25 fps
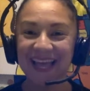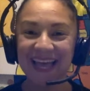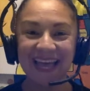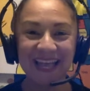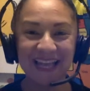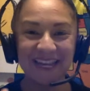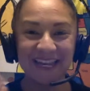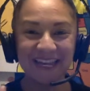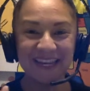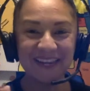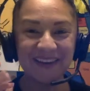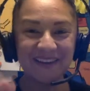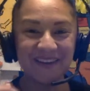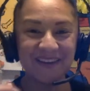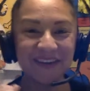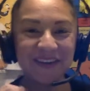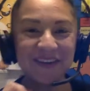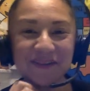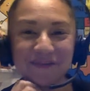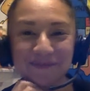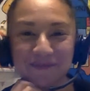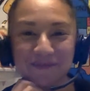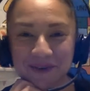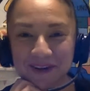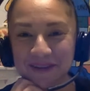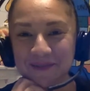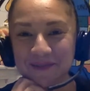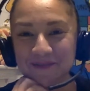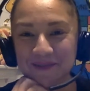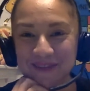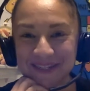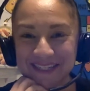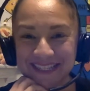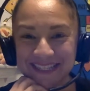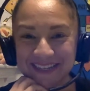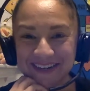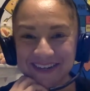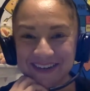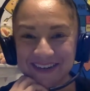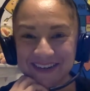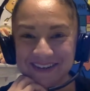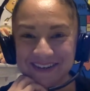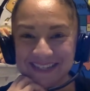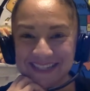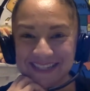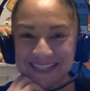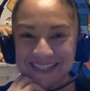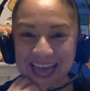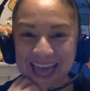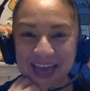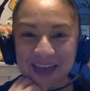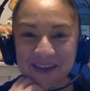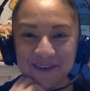Hello and good morning, boys and girls.